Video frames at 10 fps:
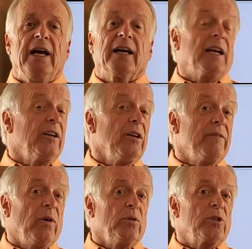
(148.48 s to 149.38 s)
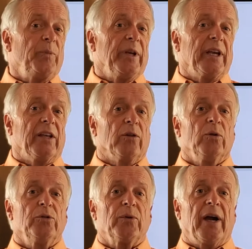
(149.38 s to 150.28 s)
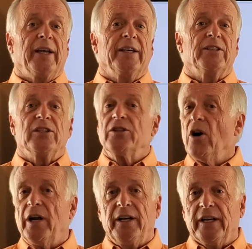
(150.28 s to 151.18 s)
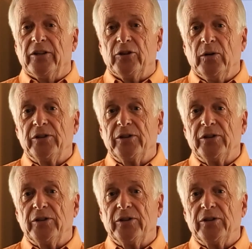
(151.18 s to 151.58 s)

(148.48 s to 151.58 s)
Clearly, vote splitting in those ridings is not an issue,